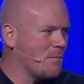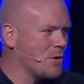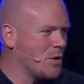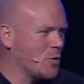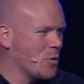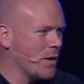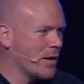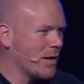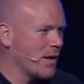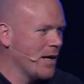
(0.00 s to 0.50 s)

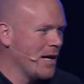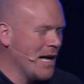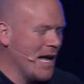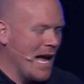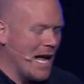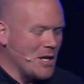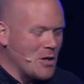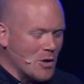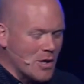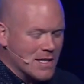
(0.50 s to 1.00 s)
doing.
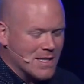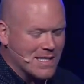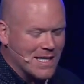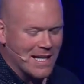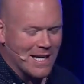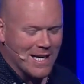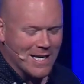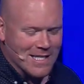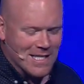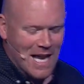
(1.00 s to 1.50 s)
And you can see
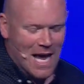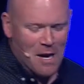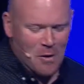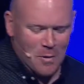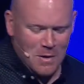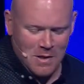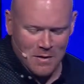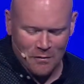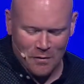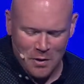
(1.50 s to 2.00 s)
it in his
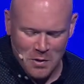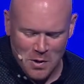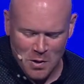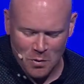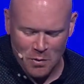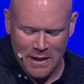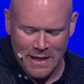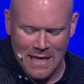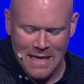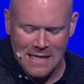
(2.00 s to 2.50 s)
language in verse
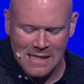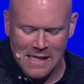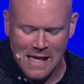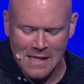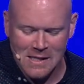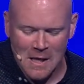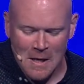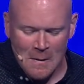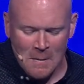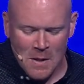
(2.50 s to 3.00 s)
3. He
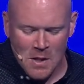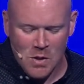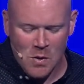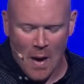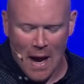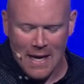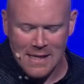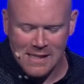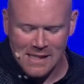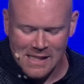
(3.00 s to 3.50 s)
says, So
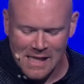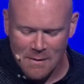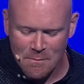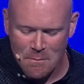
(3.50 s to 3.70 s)
I sent